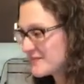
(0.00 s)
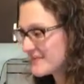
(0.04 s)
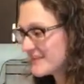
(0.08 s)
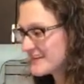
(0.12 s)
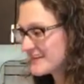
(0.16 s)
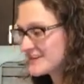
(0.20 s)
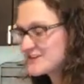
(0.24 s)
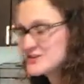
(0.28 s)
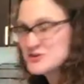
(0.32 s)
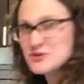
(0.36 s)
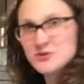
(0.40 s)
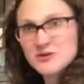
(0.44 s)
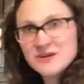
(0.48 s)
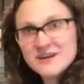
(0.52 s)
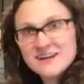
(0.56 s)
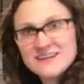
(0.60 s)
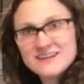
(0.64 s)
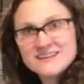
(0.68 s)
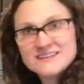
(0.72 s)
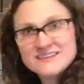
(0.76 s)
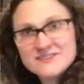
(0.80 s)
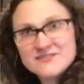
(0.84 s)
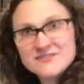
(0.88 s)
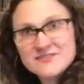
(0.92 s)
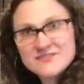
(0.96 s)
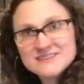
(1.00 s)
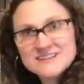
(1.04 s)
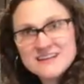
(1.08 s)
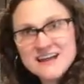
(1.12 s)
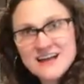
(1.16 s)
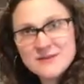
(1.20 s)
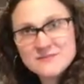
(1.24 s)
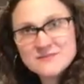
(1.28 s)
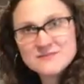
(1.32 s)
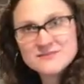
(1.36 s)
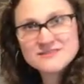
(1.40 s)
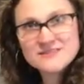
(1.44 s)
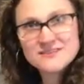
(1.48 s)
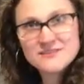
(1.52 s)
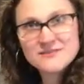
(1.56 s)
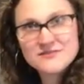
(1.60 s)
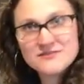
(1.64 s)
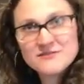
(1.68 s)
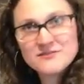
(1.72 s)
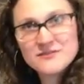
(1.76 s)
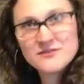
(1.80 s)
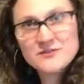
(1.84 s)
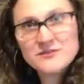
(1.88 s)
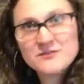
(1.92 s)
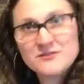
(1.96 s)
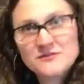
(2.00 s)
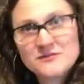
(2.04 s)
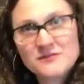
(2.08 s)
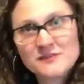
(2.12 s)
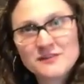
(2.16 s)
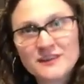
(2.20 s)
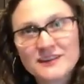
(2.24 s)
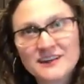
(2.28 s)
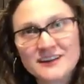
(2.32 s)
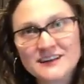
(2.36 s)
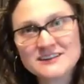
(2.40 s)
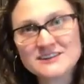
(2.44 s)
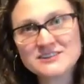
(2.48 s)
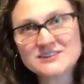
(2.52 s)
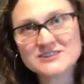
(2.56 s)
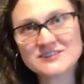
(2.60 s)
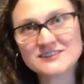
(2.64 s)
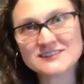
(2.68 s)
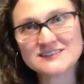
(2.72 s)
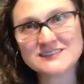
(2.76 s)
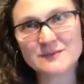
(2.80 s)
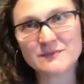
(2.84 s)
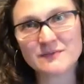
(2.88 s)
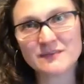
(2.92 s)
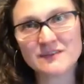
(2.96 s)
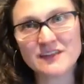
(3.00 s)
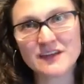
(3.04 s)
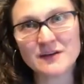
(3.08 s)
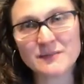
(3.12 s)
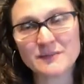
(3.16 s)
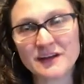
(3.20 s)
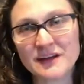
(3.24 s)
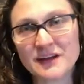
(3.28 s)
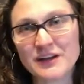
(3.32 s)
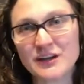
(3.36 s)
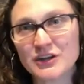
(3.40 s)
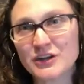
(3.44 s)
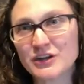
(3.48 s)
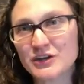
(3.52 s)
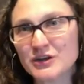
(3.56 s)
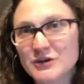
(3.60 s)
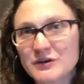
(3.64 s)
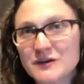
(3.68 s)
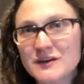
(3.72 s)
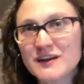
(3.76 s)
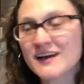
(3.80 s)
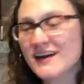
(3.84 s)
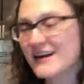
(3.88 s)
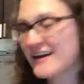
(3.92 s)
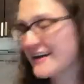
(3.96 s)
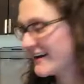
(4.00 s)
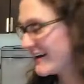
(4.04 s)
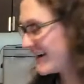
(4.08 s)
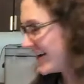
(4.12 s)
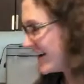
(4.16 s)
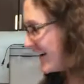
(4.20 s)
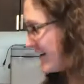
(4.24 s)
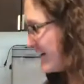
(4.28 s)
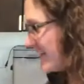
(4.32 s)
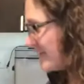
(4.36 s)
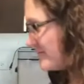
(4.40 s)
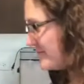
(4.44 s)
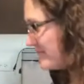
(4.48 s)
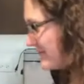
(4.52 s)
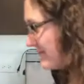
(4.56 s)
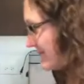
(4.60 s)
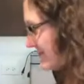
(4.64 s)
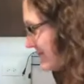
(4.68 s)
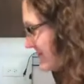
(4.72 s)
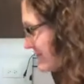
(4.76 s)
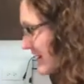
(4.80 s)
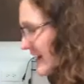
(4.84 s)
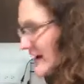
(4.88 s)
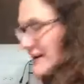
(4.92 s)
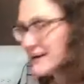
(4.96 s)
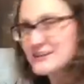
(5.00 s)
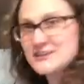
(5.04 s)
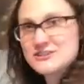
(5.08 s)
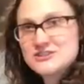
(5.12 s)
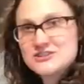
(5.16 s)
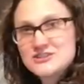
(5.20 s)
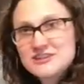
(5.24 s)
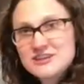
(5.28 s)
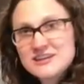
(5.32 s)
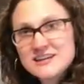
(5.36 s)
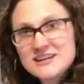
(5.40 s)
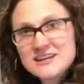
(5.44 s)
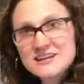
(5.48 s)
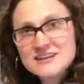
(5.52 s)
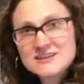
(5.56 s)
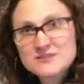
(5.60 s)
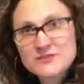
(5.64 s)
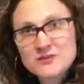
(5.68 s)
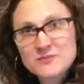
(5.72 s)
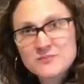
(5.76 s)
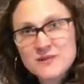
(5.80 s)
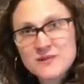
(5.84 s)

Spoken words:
enjoy different types of food for lunch, and some of them include mac and cheese or